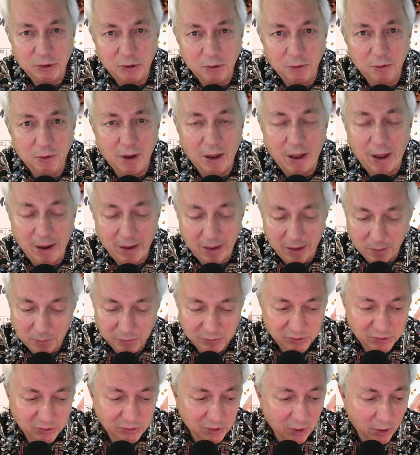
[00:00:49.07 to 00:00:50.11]
you, I
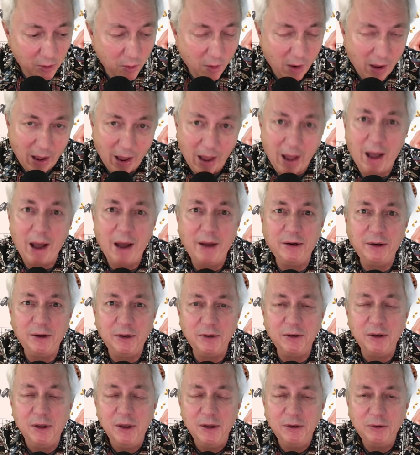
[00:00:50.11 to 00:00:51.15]
am so
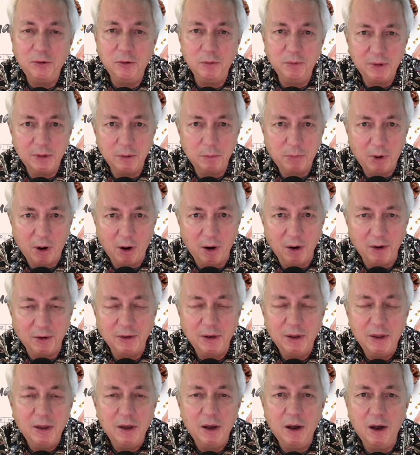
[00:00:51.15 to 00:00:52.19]
honored to have been a
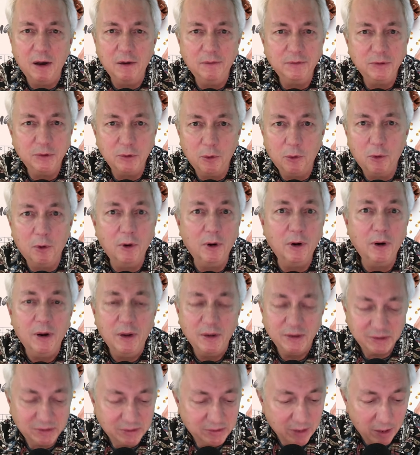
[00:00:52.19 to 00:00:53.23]
part of your
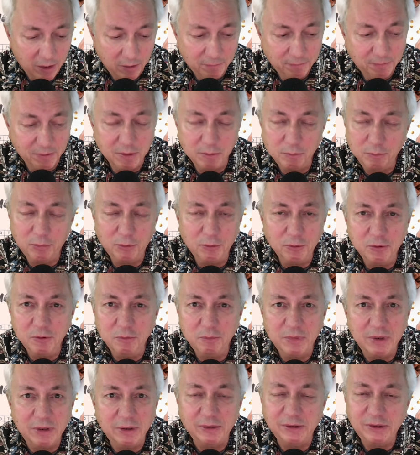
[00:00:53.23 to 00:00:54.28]
self
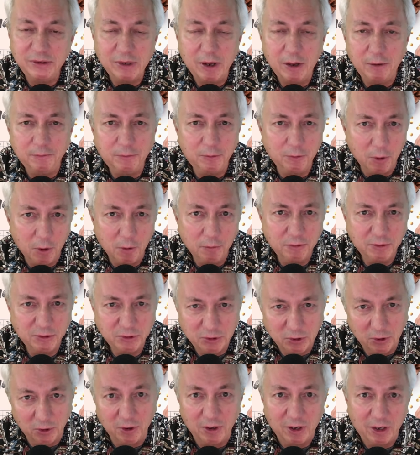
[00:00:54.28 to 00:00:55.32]
improvement and self growth
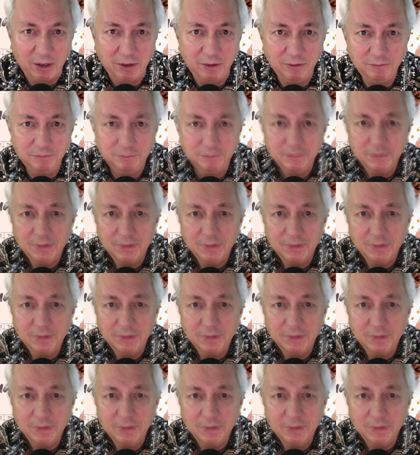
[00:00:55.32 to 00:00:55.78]
journey.